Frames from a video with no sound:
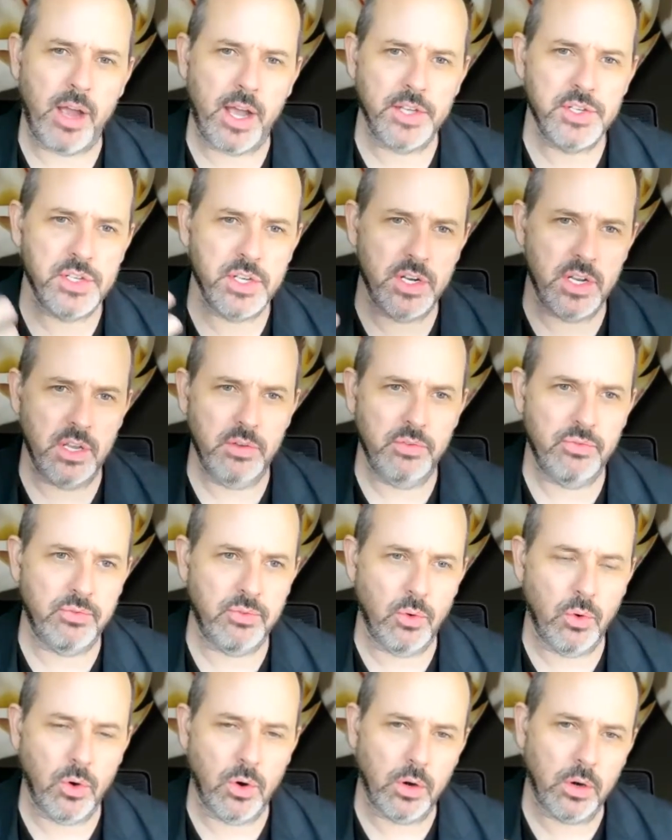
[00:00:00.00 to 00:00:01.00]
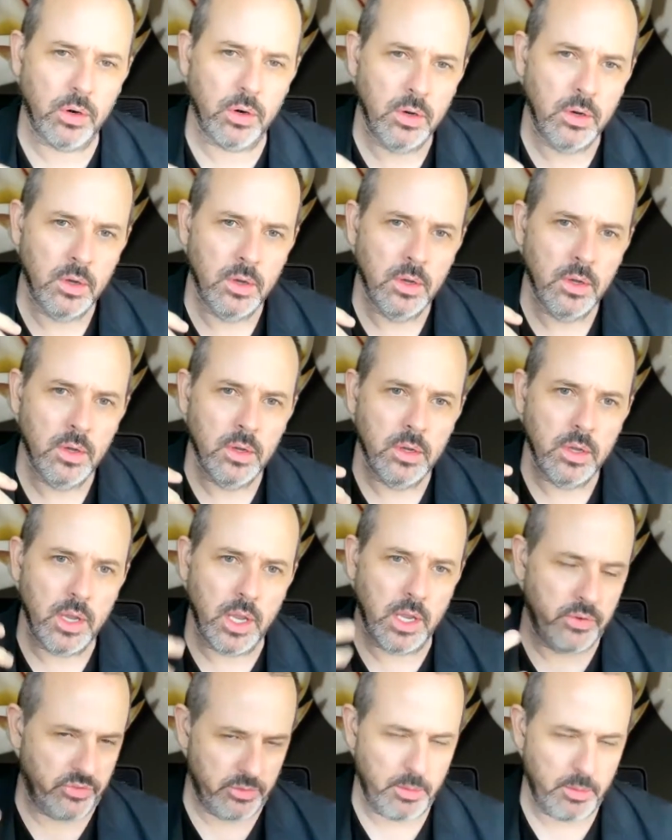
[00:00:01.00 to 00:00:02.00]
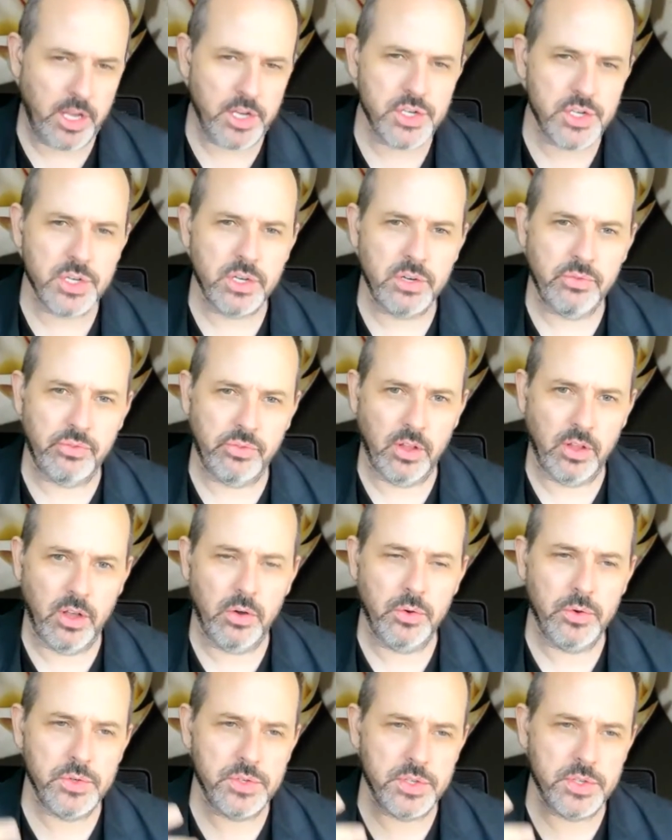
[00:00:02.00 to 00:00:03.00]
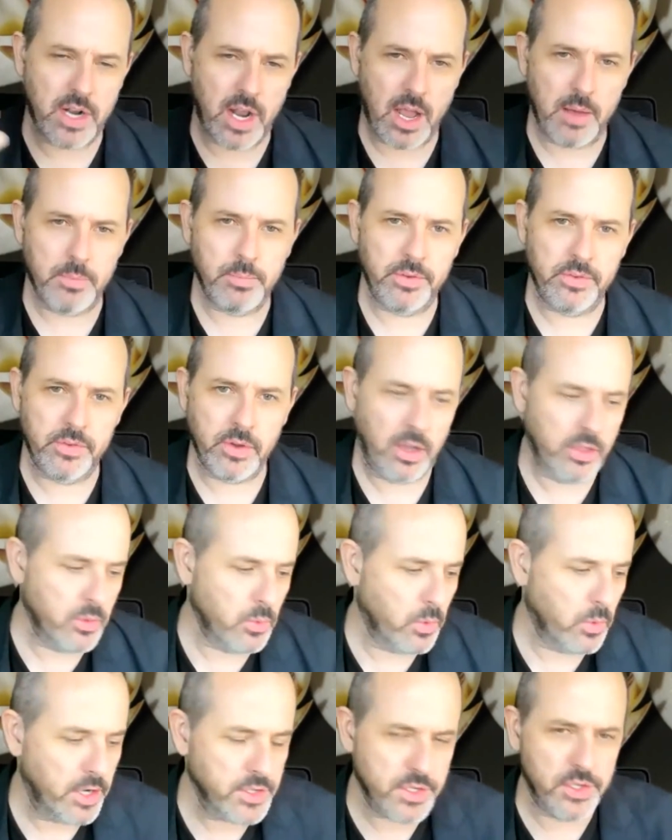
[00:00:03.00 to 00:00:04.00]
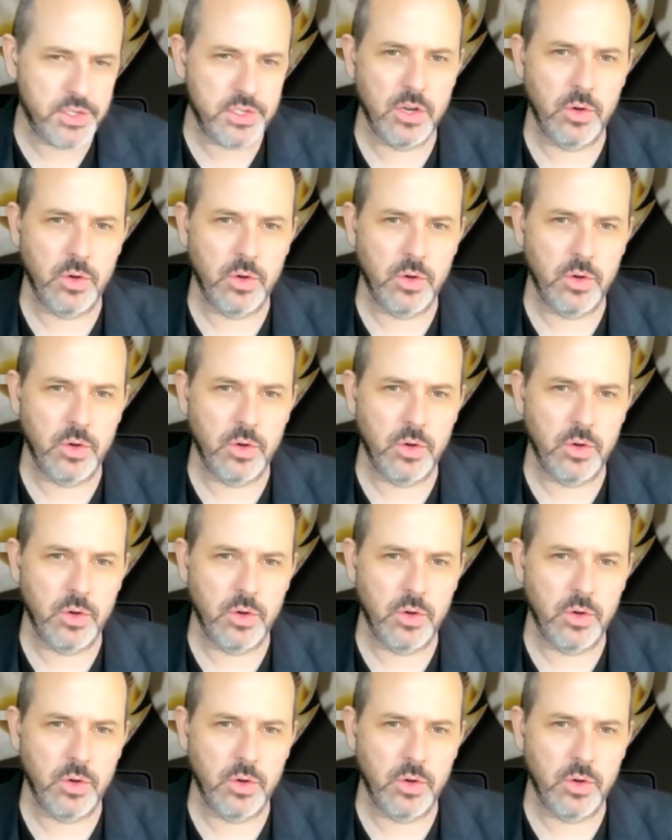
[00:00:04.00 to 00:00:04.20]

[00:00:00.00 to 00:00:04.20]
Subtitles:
a capacity for information flows that happen otherwise.